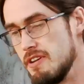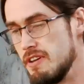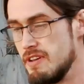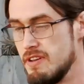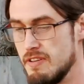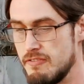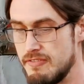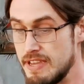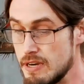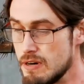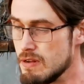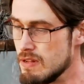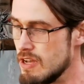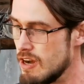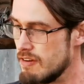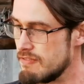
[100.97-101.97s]
the
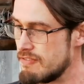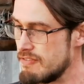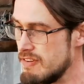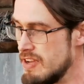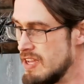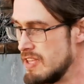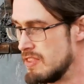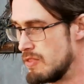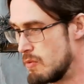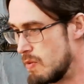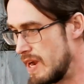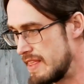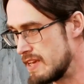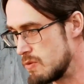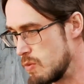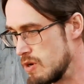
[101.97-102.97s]
feel of the
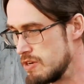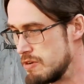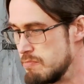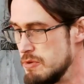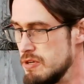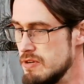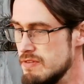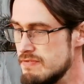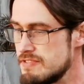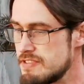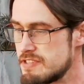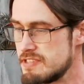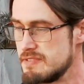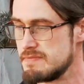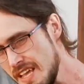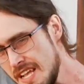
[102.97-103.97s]
way that wood
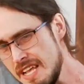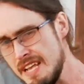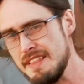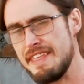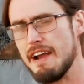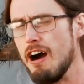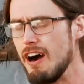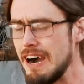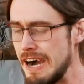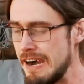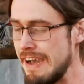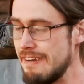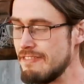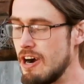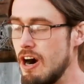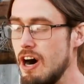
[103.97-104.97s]
moves. There are,
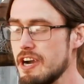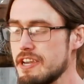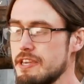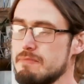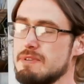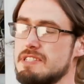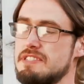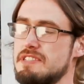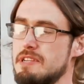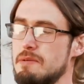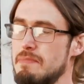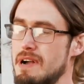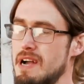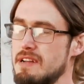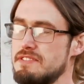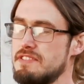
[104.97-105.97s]
however, arguments
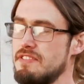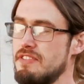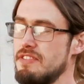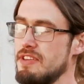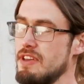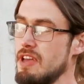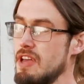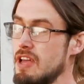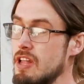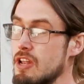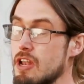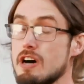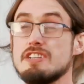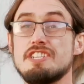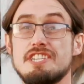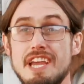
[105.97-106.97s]
about the
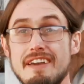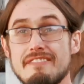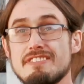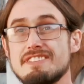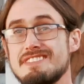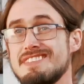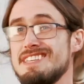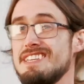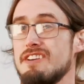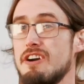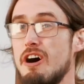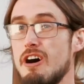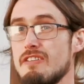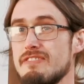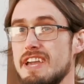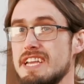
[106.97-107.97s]
longevity
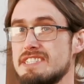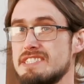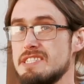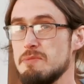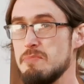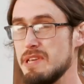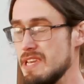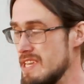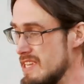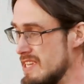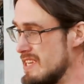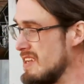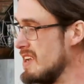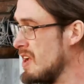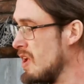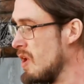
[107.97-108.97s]
of HDPE.
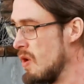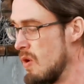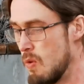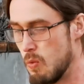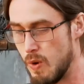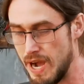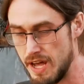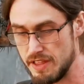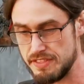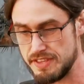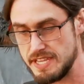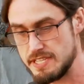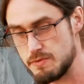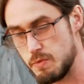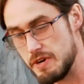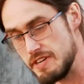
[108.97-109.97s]
While
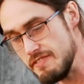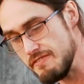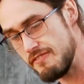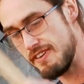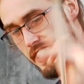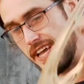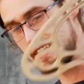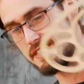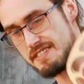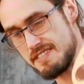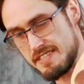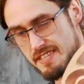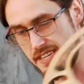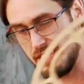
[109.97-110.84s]
these wooden fans